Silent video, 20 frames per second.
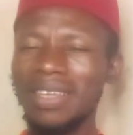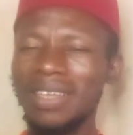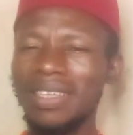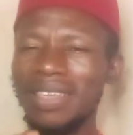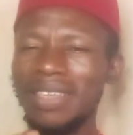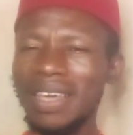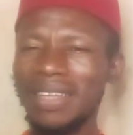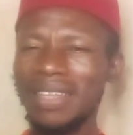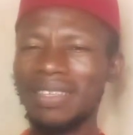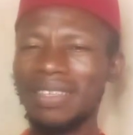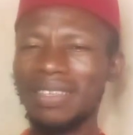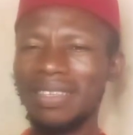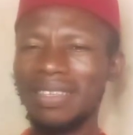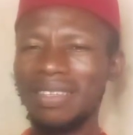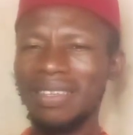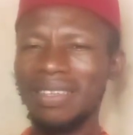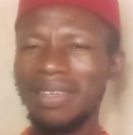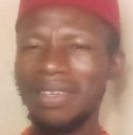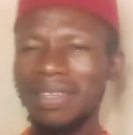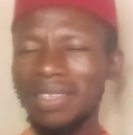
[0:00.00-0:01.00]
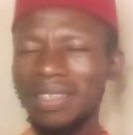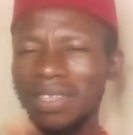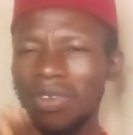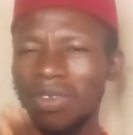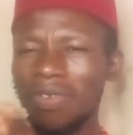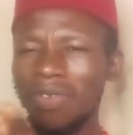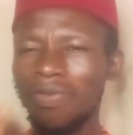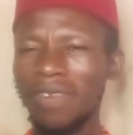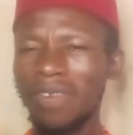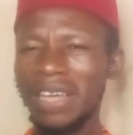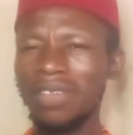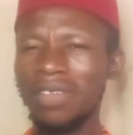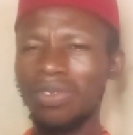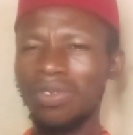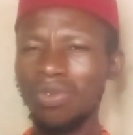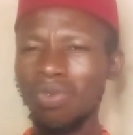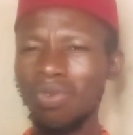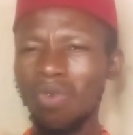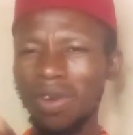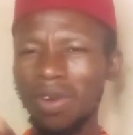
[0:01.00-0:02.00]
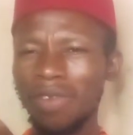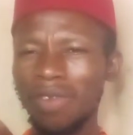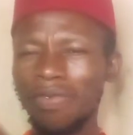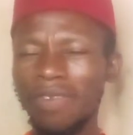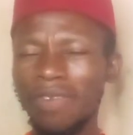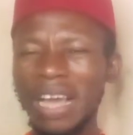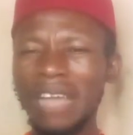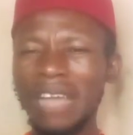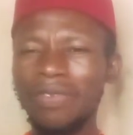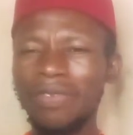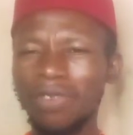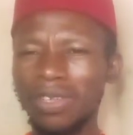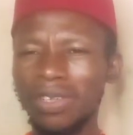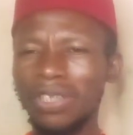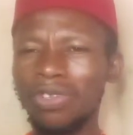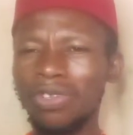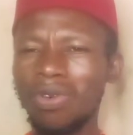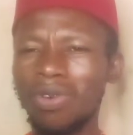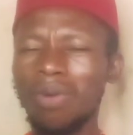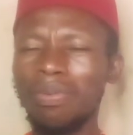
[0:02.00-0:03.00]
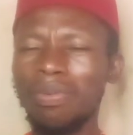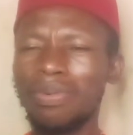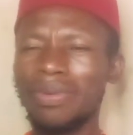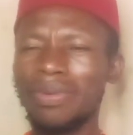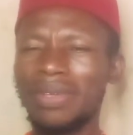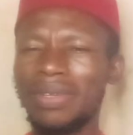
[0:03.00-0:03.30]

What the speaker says: yet they don't find you qualified for the job.